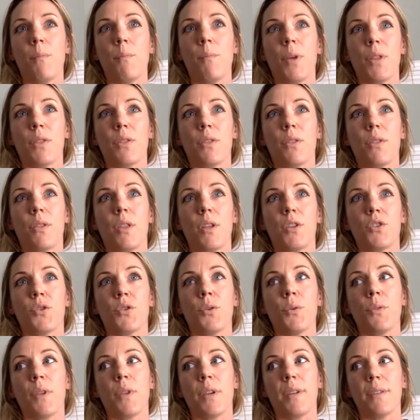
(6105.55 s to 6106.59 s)
But the
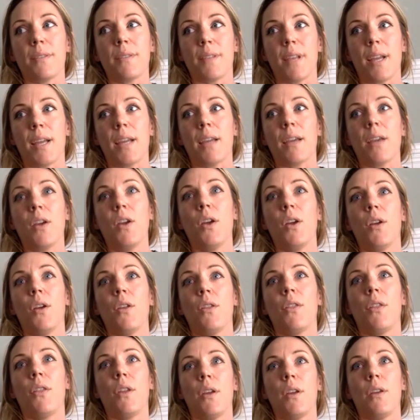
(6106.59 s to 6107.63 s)
truth is like
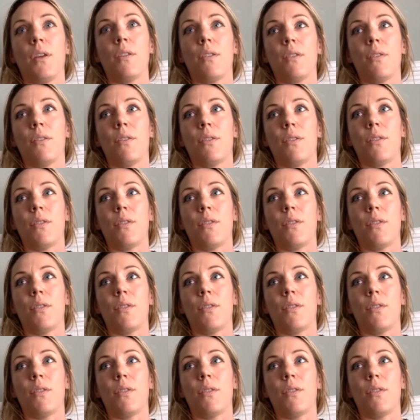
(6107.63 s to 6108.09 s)
the